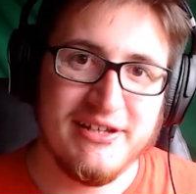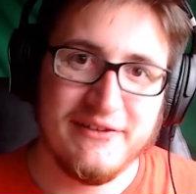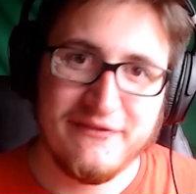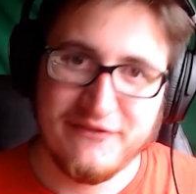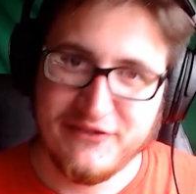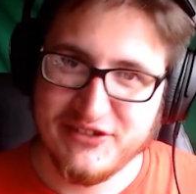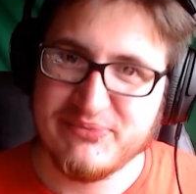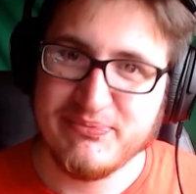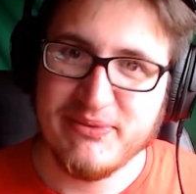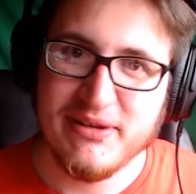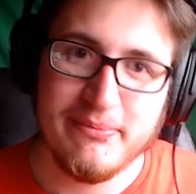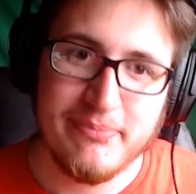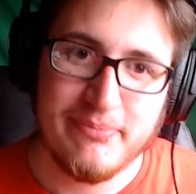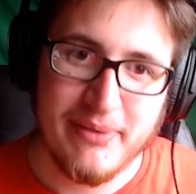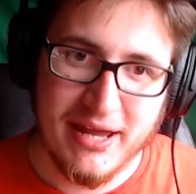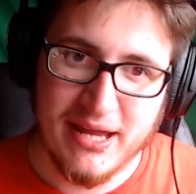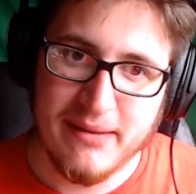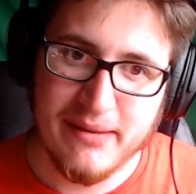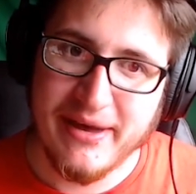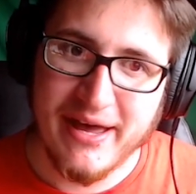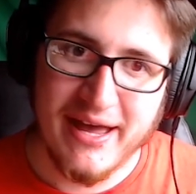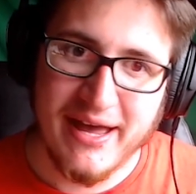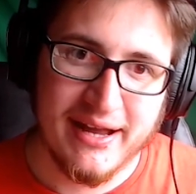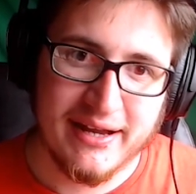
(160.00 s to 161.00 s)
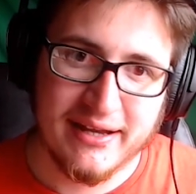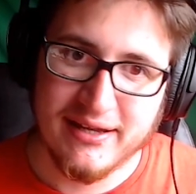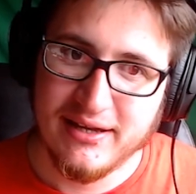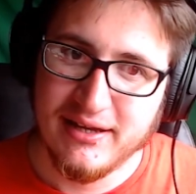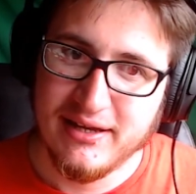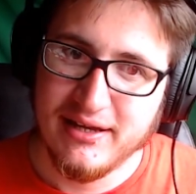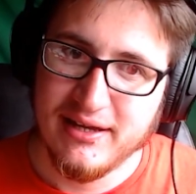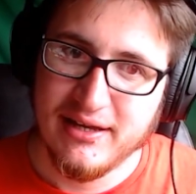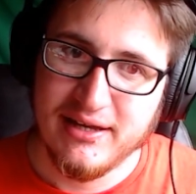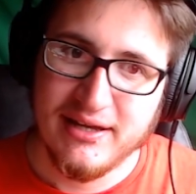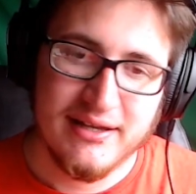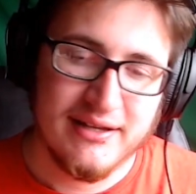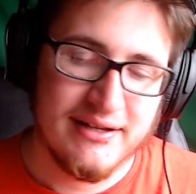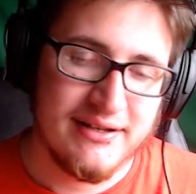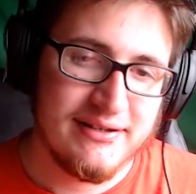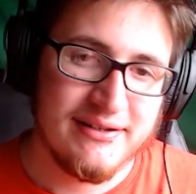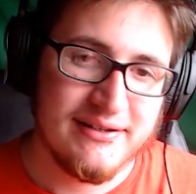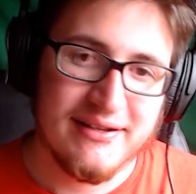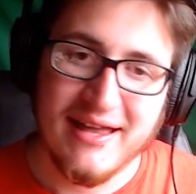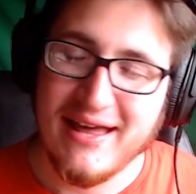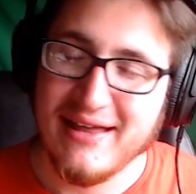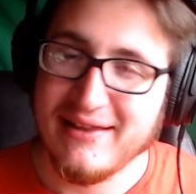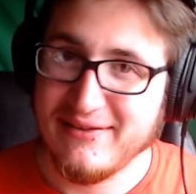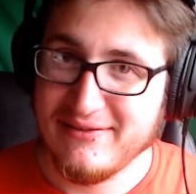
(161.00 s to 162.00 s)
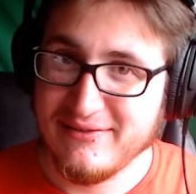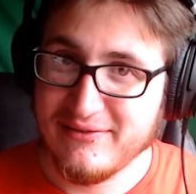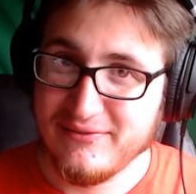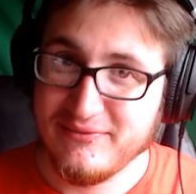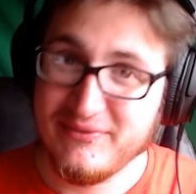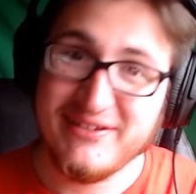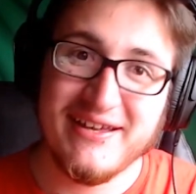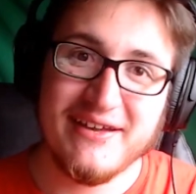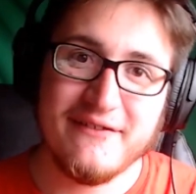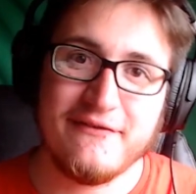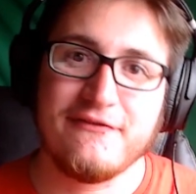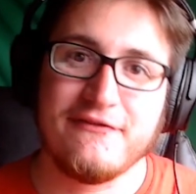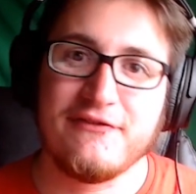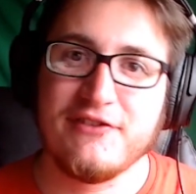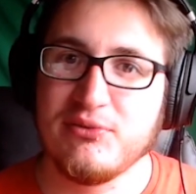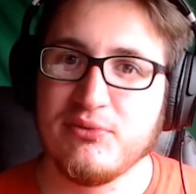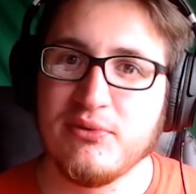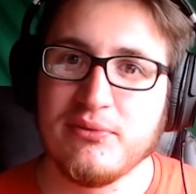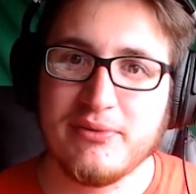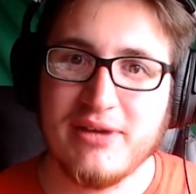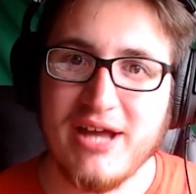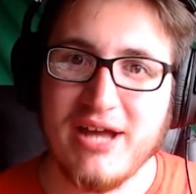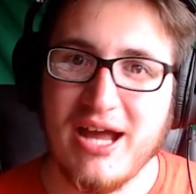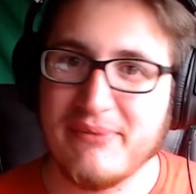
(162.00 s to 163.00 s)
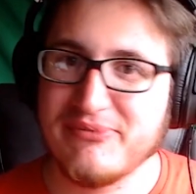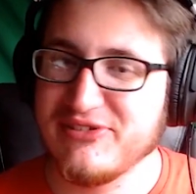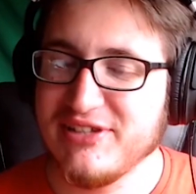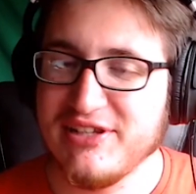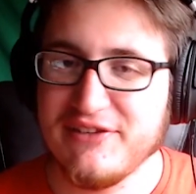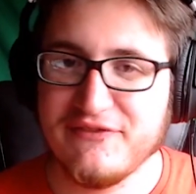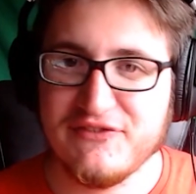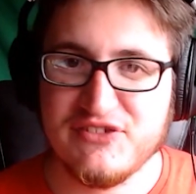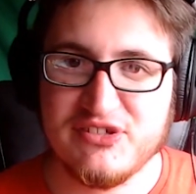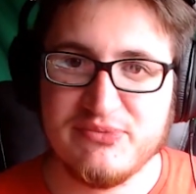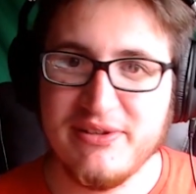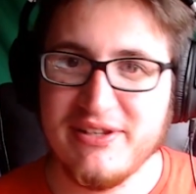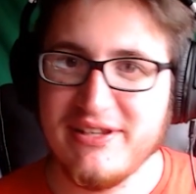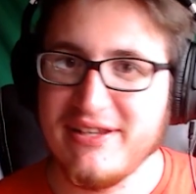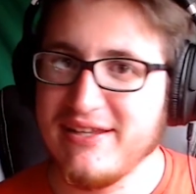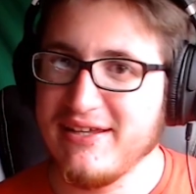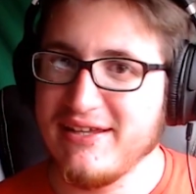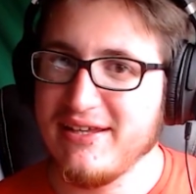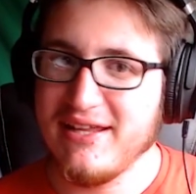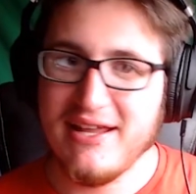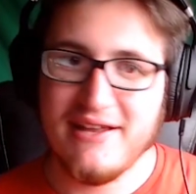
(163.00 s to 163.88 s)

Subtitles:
for Speed Payback, and that we get free roam cops in Need for Speed Heat.